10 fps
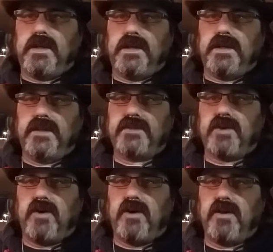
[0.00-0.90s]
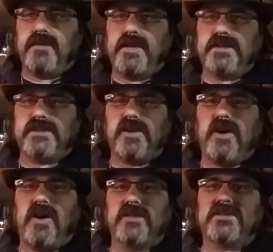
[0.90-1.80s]
is all these
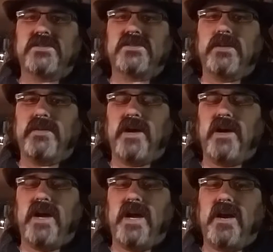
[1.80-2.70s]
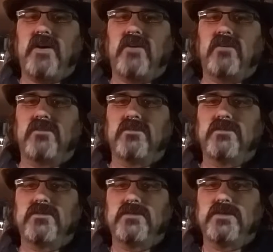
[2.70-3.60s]
talks about how
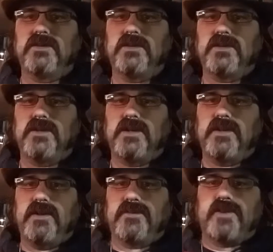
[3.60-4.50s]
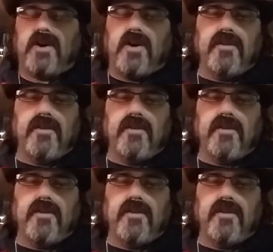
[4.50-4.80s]
there's all